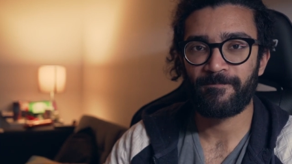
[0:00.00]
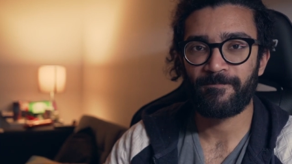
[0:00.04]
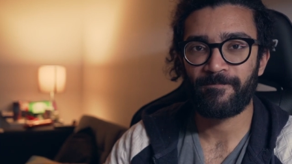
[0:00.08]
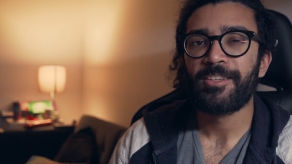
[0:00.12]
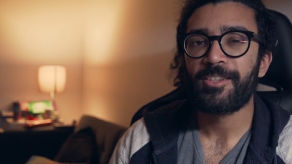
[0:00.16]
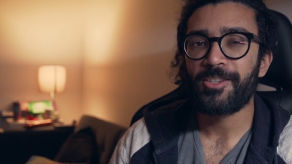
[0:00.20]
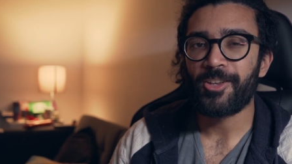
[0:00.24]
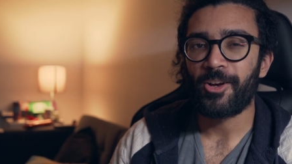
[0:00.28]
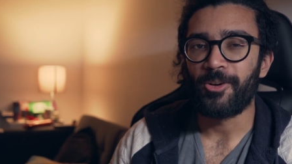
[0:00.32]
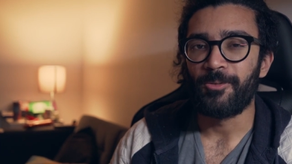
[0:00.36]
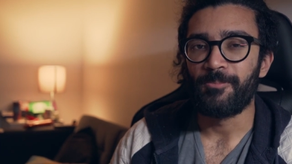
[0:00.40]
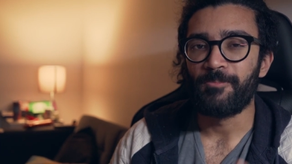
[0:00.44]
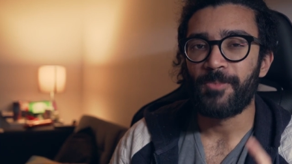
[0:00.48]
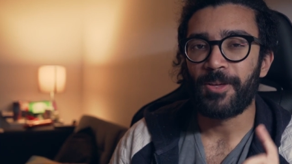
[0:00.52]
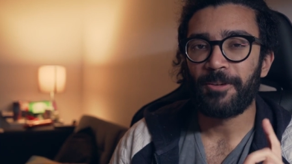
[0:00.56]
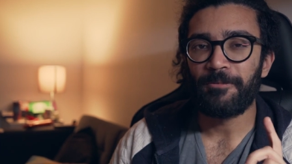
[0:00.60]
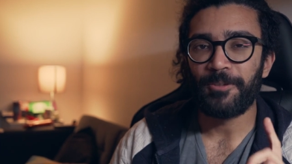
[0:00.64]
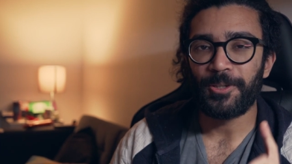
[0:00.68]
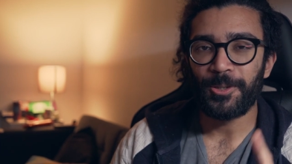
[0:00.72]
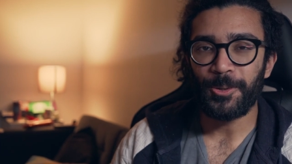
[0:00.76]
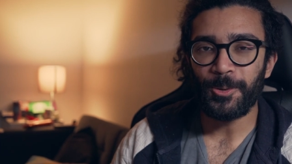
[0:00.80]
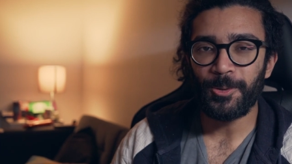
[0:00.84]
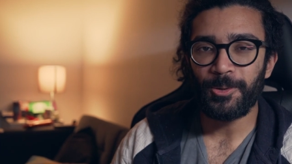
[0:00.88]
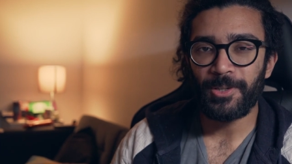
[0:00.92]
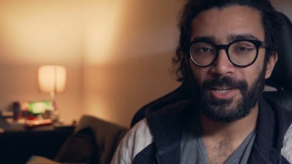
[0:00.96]
So if
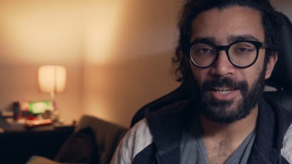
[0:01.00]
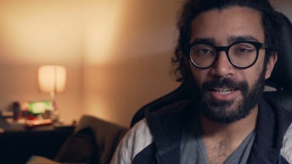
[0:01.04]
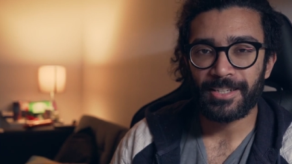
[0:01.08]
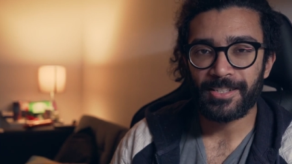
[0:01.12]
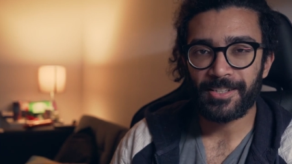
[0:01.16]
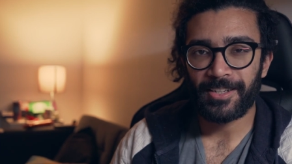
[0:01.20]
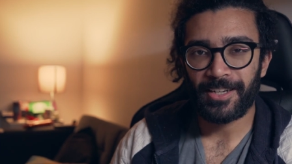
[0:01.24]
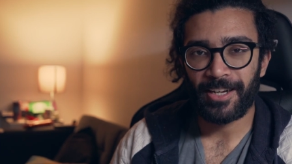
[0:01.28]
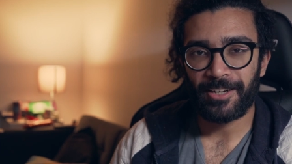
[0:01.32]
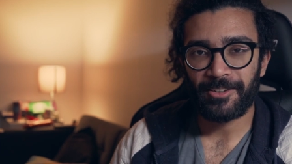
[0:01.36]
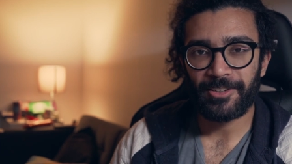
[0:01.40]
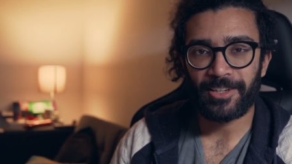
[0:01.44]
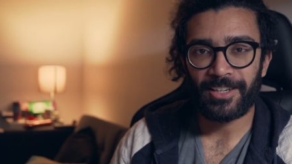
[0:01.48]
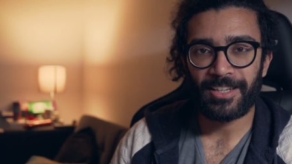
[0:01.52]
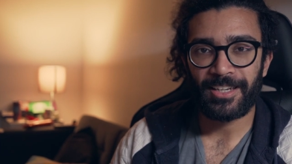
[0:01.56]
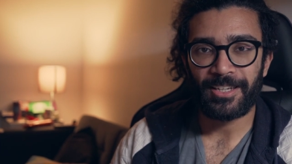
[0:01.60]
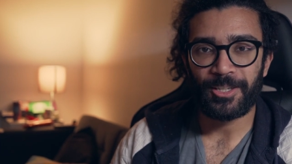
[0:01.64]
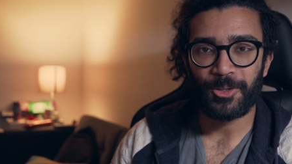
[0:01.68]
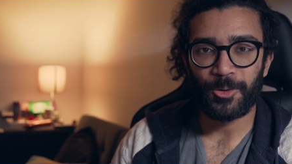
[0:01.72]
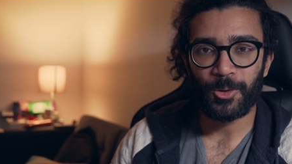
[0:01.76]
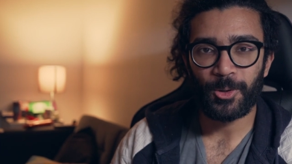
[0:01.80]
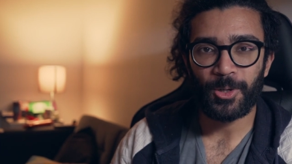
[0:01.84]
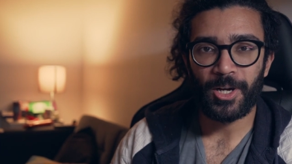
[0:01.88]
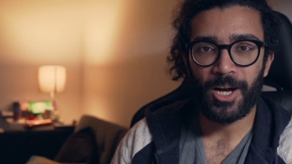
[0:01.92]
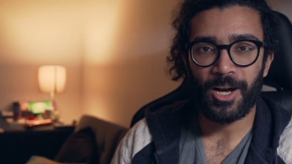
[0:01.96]
you'd like to calculate
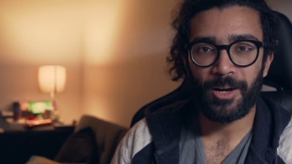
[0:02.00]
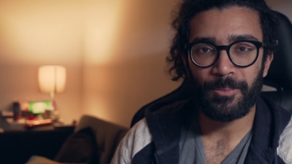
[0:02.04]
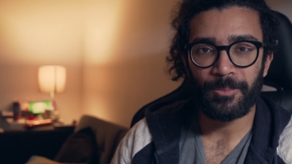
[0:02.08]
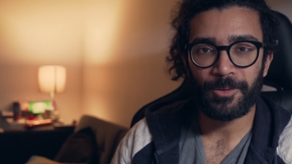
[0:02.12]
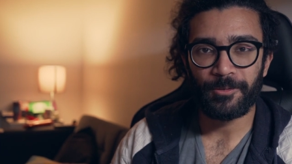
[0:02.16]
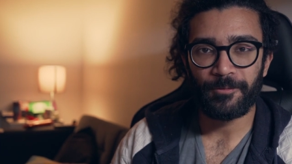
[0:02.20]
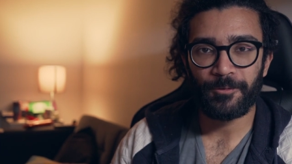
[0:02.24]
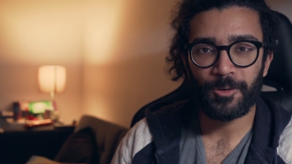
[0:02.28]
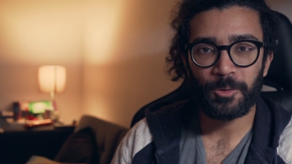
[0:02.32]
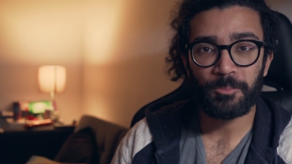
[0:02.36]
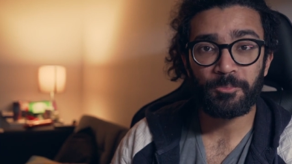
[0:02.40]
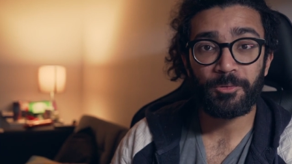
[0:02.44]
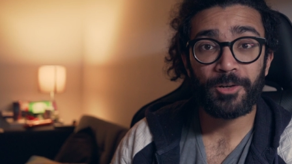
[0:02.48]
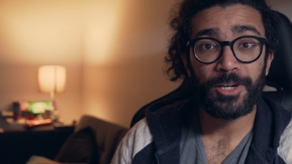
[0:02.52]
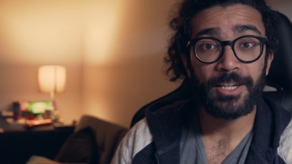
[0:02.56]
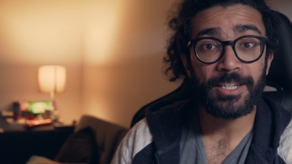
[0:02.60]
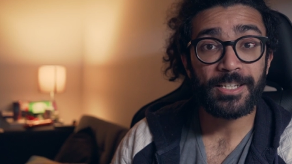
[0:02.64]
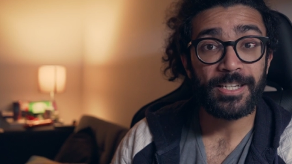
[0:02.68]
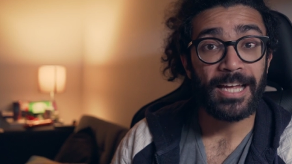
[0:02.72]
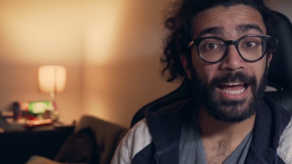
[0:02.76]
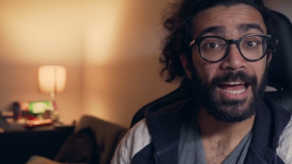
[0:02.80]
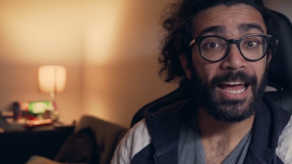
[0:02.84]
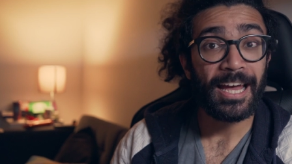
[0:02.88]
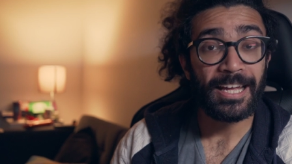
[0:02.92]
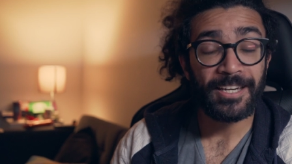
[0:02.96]
your carbon footprint
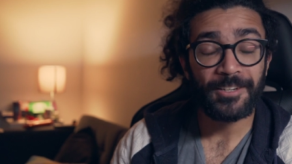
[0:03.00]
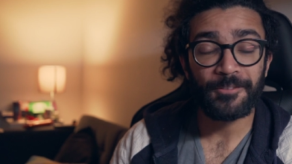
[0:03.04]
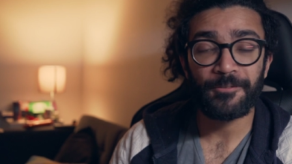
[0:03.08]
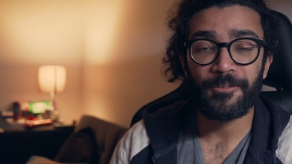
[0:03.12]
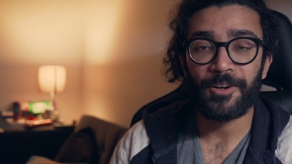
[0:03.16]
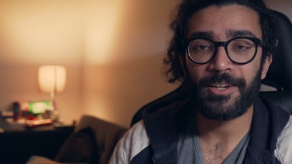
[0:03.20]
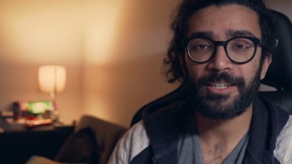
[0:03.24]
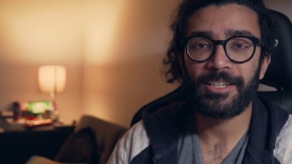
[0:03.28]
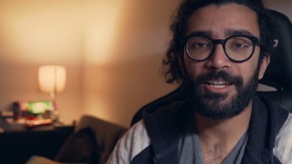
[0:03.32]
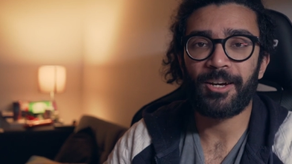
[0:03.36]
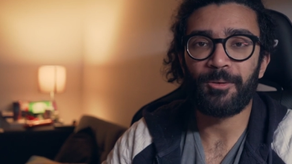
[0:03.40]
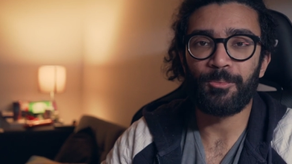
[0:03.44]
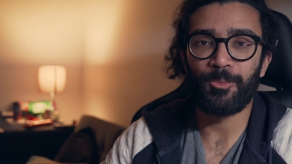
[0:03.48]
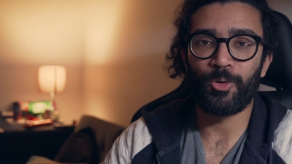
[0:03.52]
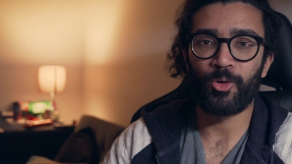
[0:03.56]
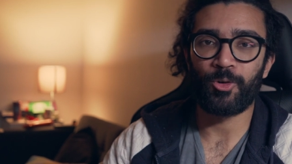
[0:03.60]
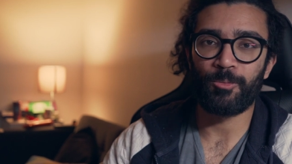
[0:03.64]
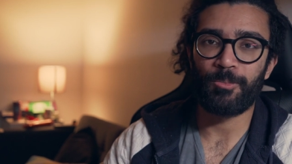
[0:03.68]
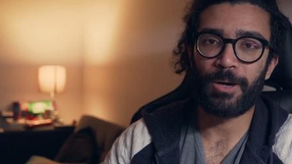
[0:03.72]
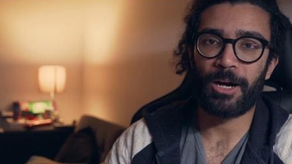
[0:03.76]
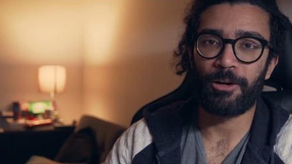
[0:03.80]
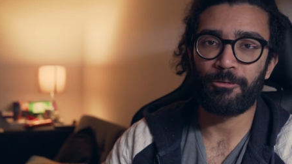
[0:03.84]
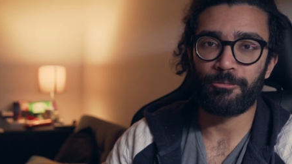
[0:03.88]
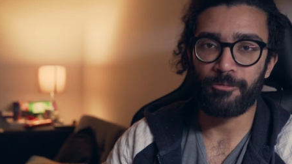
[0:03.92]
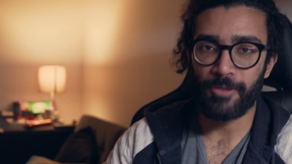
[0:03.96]
and find out more
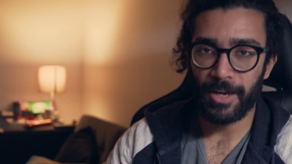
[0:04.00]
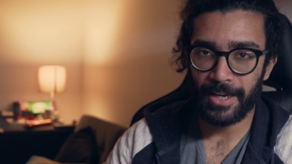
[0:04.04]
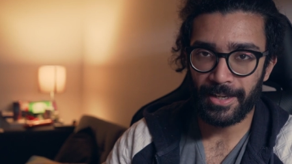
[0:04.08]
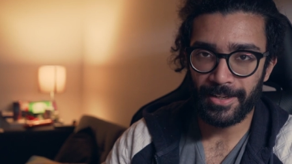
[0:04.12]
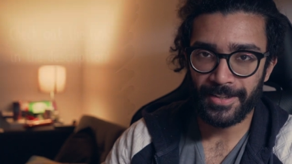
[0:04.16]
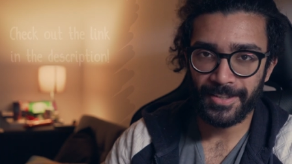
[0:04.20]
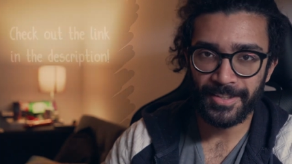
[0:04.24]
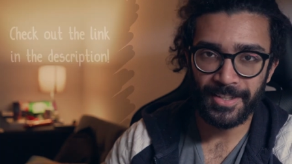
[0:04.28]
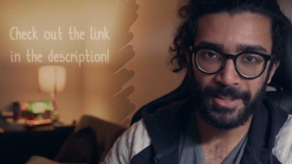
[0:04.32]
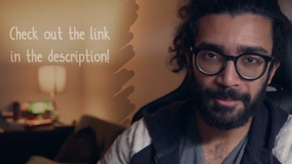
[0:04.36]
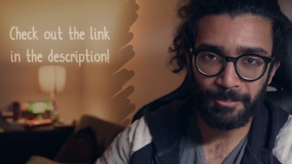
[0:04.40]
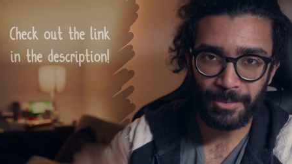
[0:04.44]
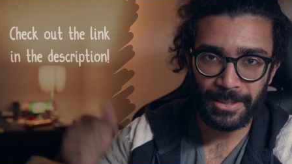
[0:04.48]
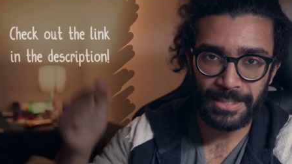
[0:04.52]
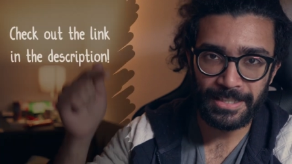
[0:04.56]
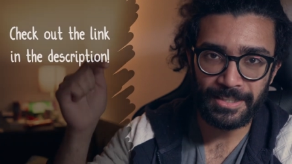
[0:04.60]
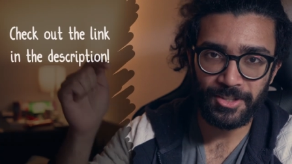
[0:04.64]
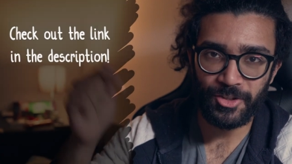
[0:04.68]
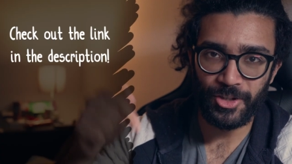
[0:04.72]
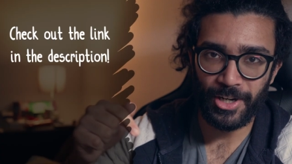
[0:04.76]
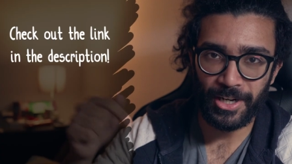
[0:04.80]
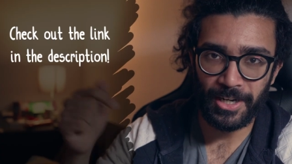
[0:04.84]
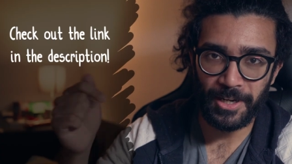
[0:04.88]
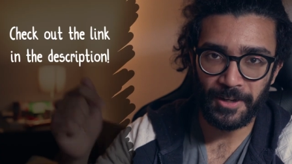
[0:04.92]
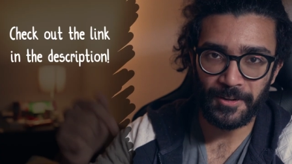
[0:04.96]
about Ren, then please
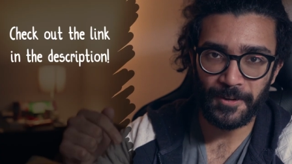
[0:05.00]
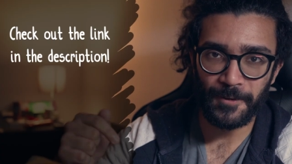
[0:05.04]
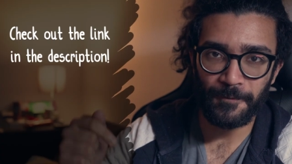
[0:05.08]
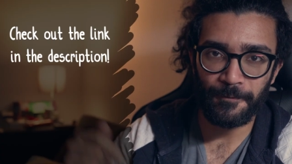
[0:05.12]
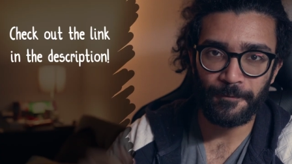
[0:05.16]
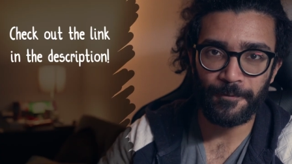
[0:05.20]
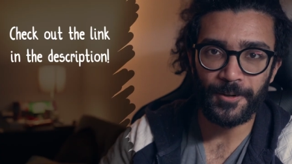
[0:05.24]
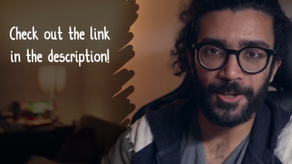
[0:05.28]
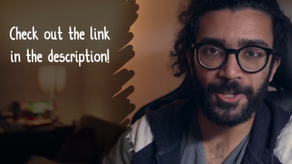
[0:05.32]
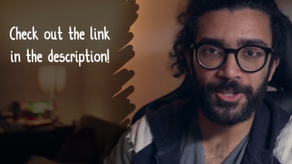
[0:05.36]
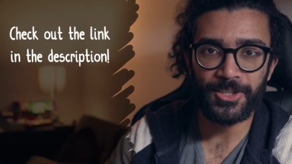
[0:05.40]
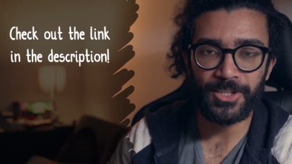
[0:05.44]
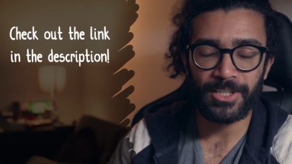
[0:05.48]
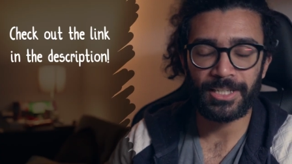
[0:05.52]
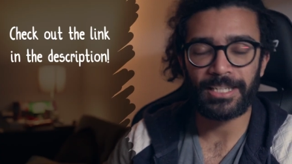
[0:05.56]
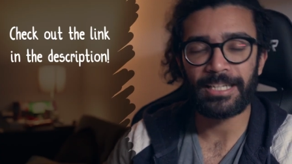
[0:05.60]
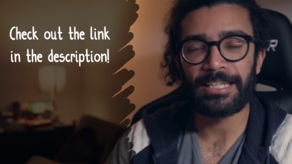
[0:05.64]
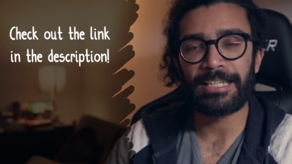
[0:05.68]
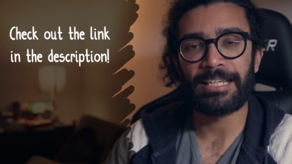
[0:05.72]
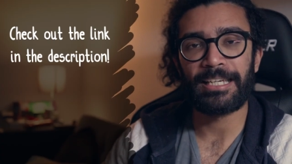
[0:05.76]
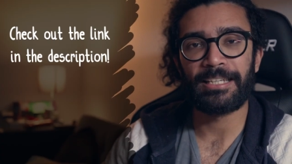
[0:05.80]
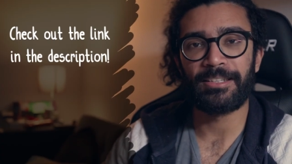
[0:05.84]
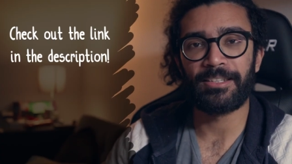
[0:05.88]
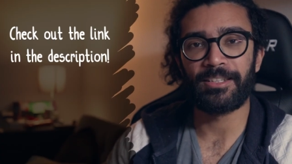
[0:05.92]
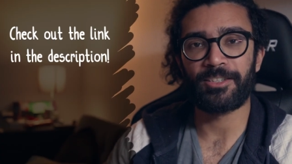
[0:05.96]
check out the first
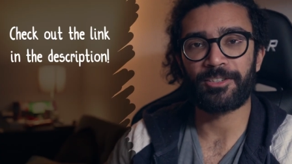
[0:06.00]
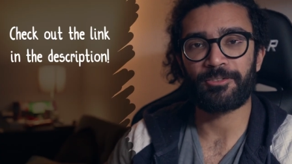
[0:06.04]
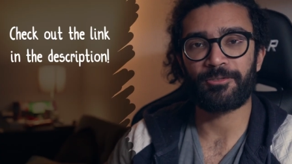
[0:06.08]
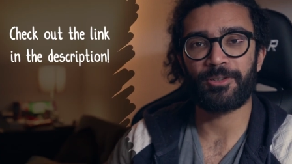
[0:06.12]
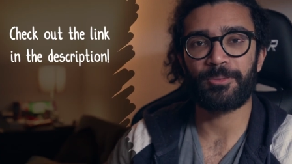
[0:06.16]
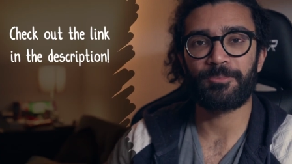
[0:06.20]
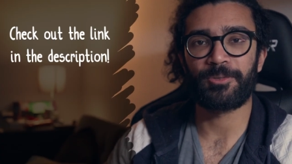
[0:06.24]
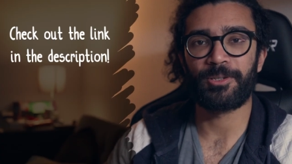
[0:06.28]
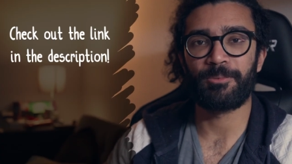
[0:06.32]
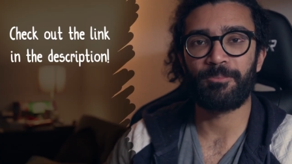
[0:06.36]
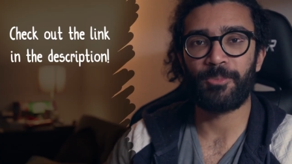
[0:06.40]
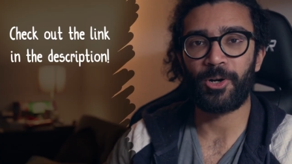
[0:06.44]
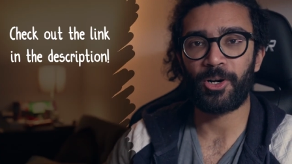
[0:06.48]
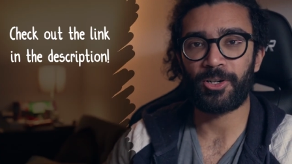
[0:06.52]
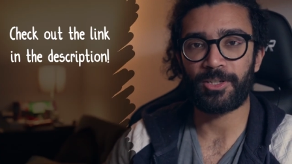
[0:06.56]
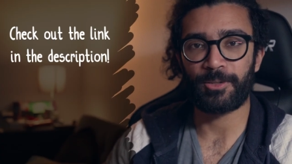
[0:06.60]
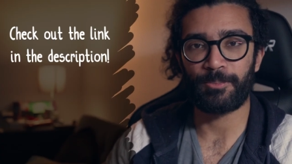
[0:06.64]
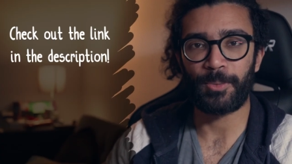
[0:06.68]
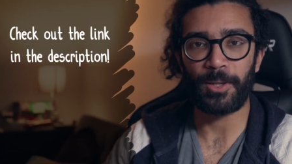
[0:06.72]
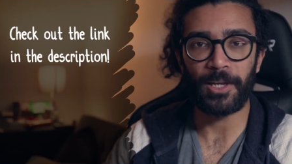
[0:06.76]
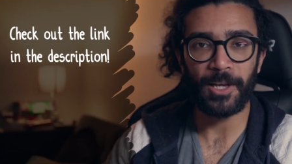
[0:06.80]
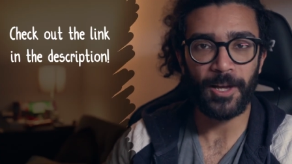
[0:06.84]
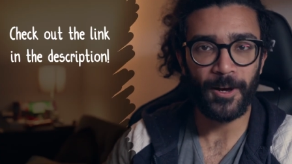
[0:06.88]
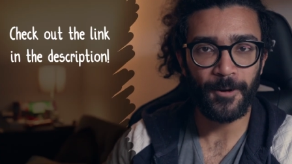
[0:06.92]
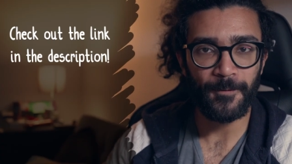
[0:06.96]
link in the description box
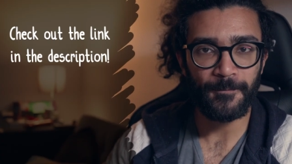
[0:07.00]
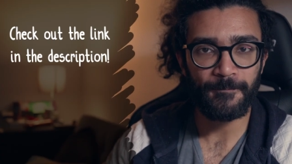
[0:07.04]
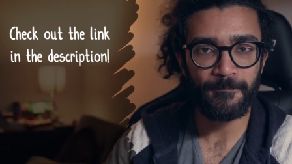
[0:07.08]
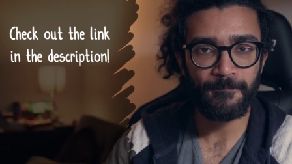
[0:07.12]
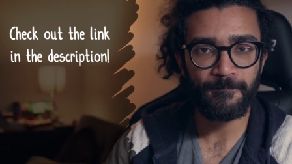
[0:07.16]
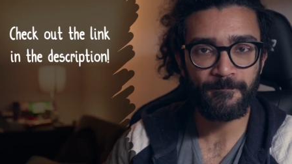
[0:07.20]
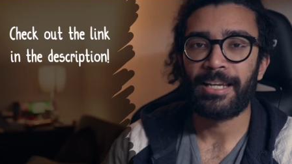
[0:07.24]
below.